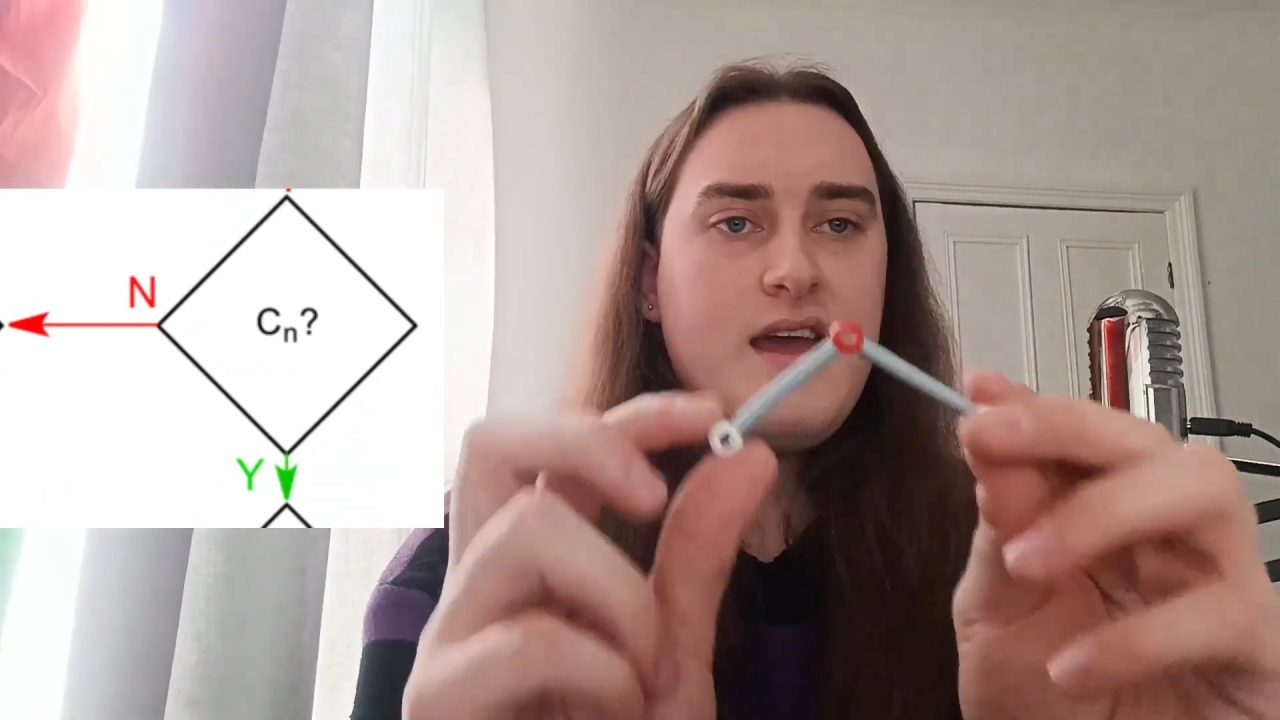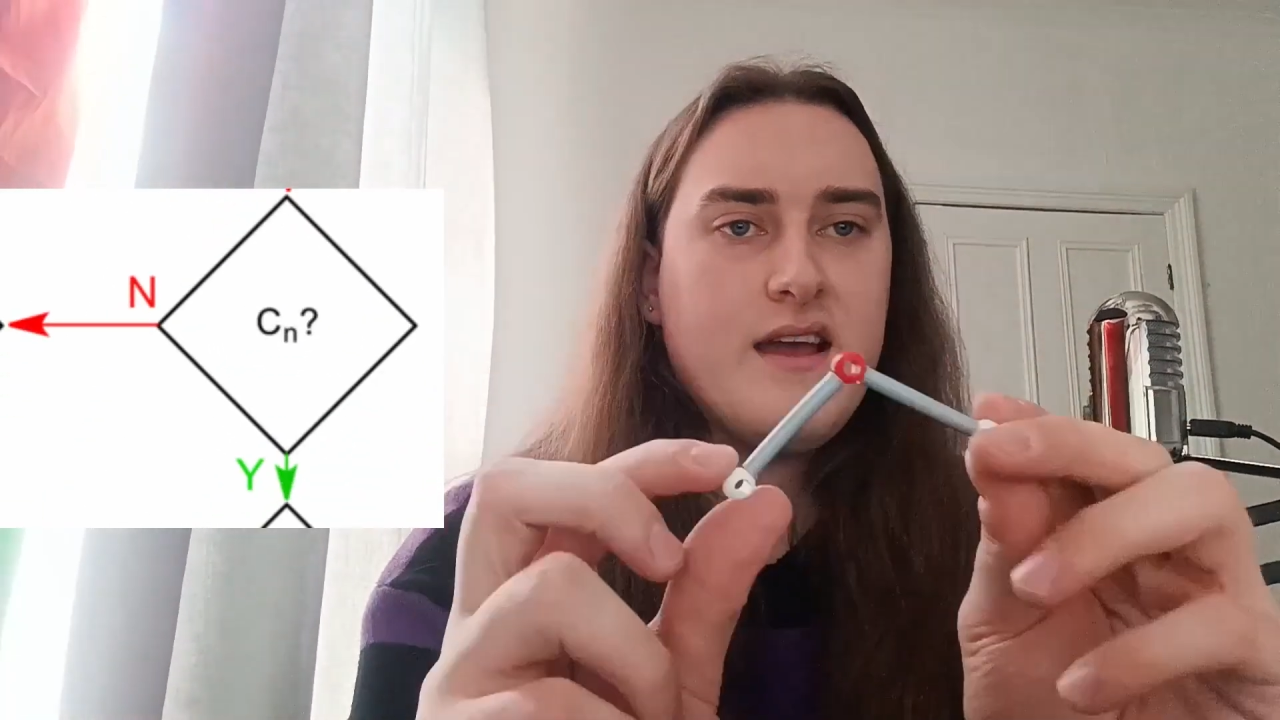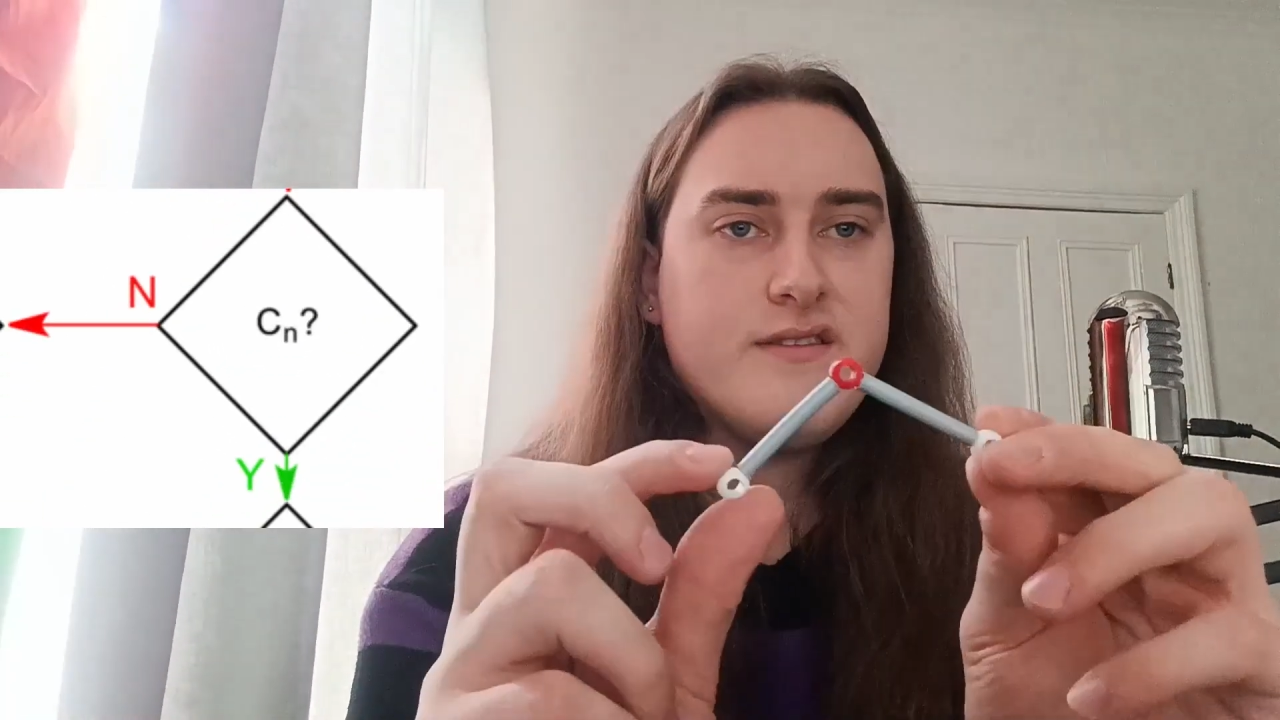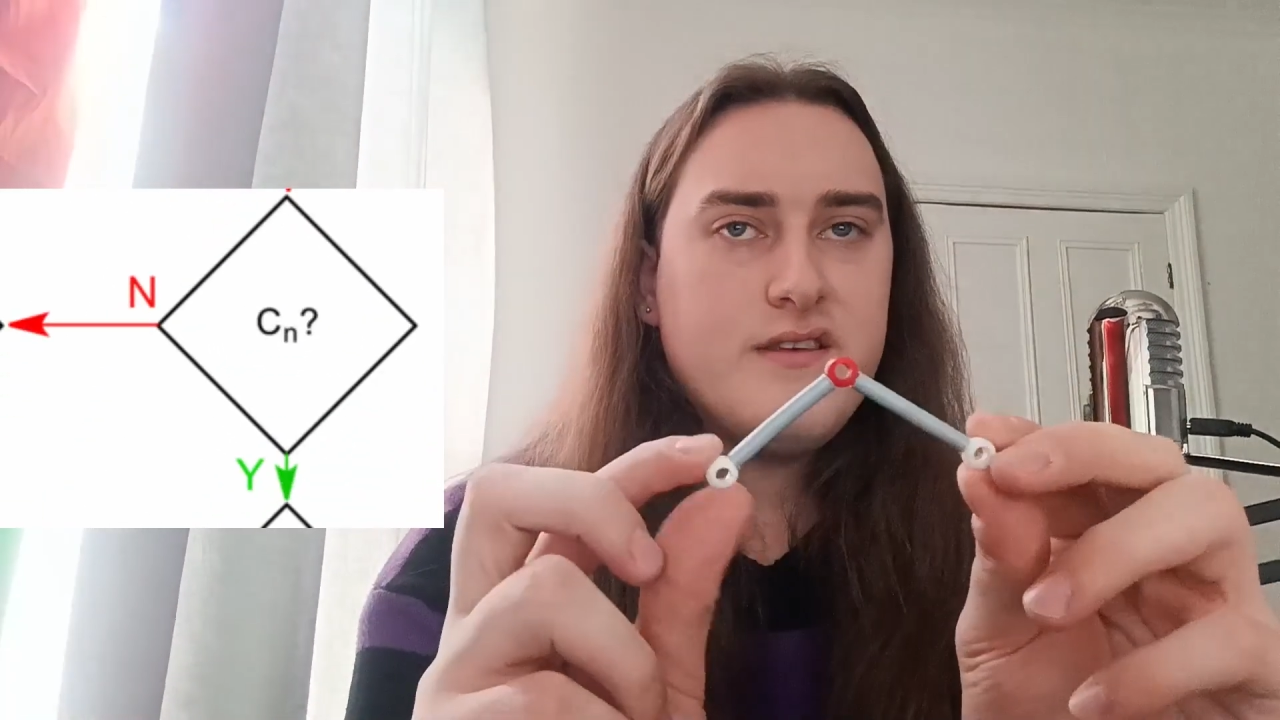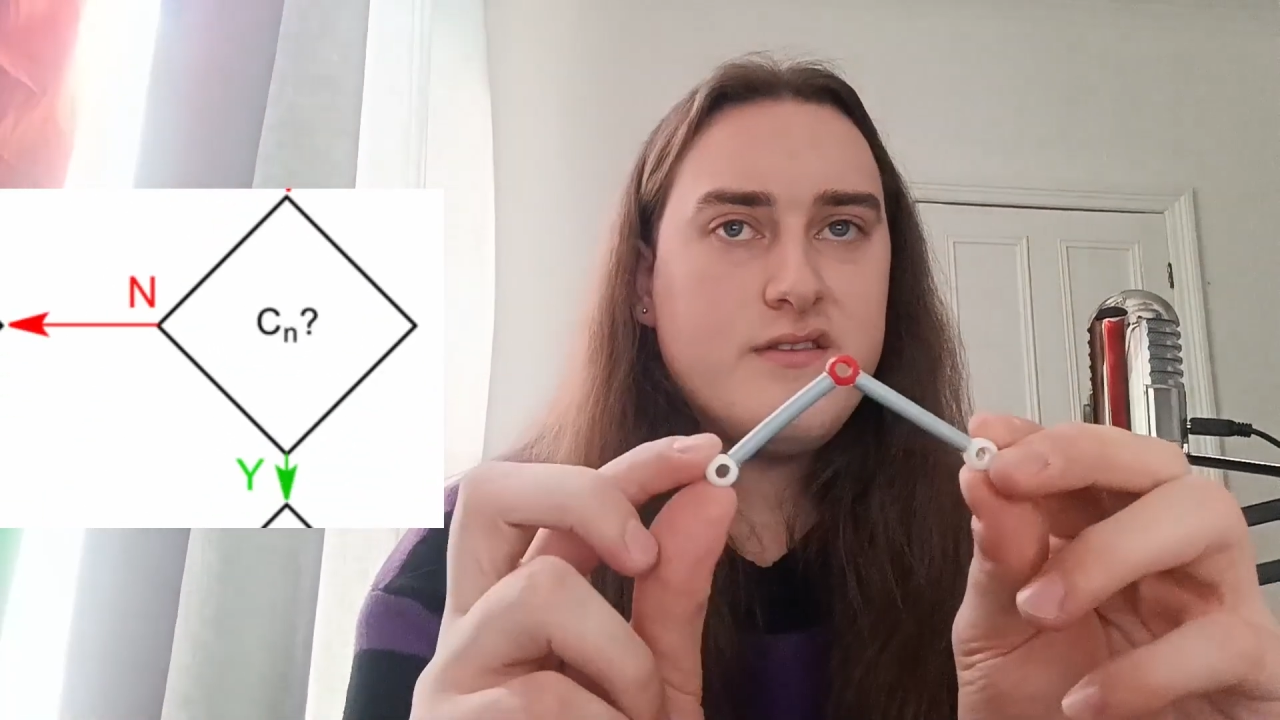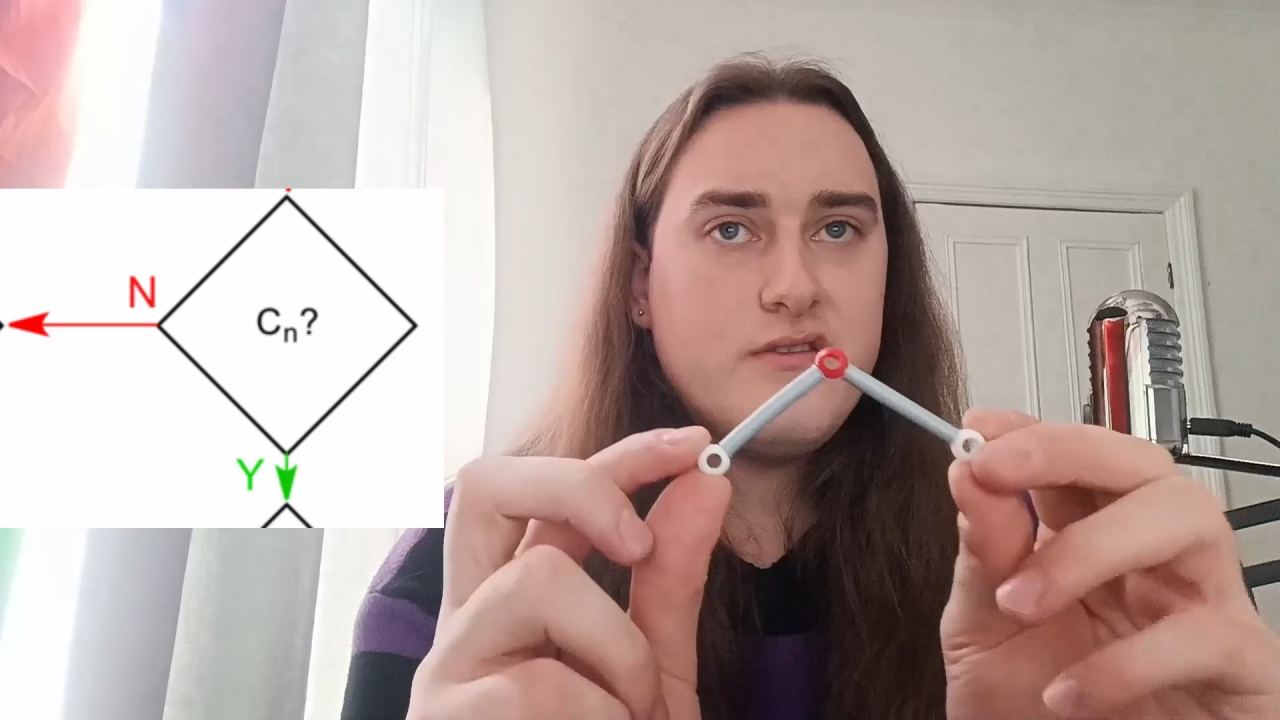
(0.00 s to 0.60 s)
axis